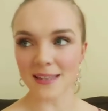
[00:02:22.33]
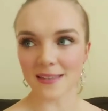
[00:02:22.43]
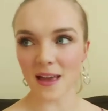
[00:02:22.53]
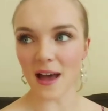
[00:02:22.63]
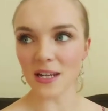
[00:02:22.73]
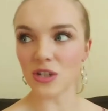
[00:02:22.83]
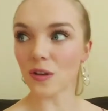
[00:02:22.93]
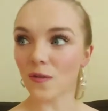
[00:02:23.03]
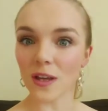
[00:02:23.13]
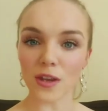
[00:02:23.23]
is that I do
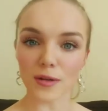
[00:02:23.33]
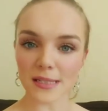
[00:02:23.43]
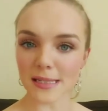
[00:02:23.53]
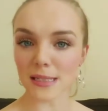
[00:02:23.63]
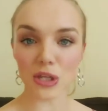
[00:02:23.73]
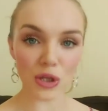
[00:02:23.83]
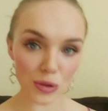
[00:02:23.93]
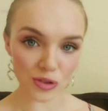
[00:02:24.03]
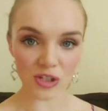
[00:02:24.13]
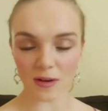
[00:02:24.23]
feel there is this
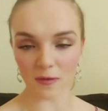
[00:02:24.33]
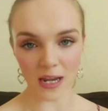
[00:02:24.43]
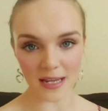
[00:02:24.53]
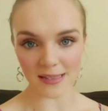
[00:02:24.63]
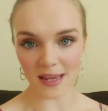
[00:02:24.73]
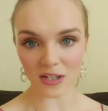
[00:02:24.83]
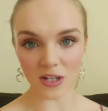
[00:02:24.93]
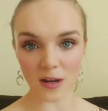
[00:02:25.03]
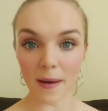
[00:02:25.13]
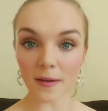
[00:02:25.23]
huge
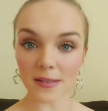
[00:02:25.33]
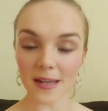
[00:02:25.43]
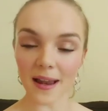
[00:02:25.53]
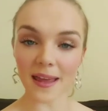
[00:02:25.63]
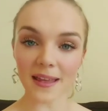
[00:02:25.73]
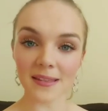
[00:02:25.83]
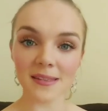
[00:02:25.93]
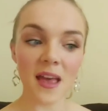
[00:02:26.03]
generalization about stallions.